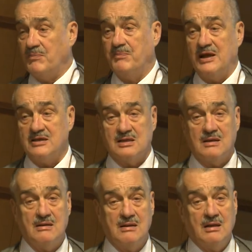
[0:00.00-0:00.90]
pleasure
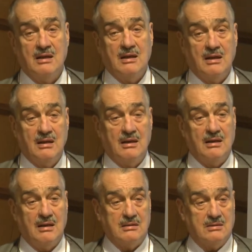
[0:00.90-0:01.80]

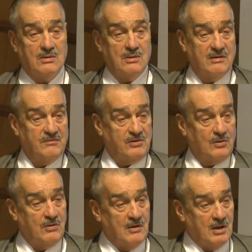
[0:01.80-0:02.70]
to live
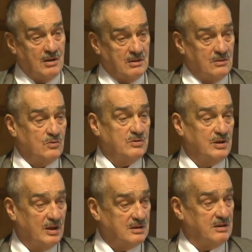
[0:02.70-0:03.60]
through
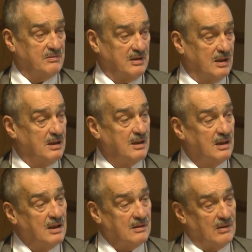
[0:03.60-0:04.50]
two-thirds of the
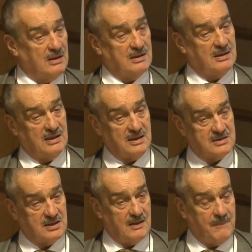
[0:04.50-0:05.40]
20th
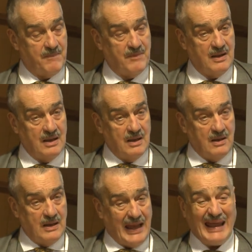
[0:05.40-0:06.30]
century.
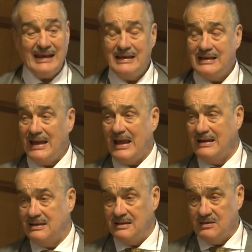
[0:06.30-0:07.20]
And in the
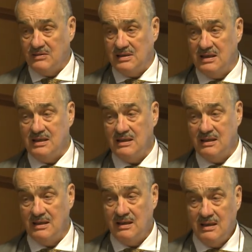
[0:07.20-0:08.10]
end, you see
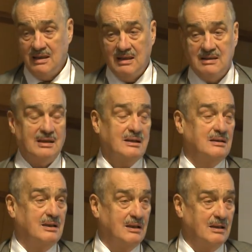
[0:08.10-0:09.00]
that
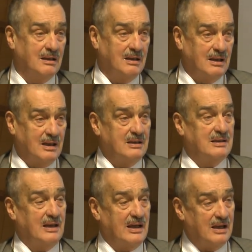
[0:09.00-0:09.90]
in
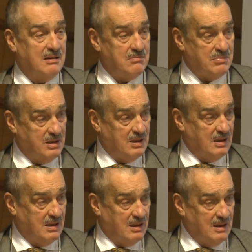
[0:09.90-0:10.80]
the aims
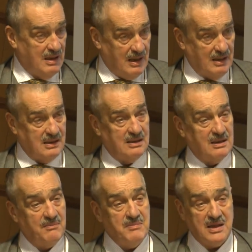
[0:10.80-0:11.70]
and in
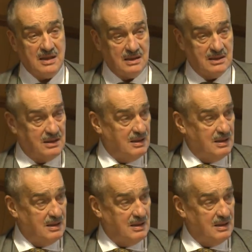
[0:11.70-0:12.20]
the means,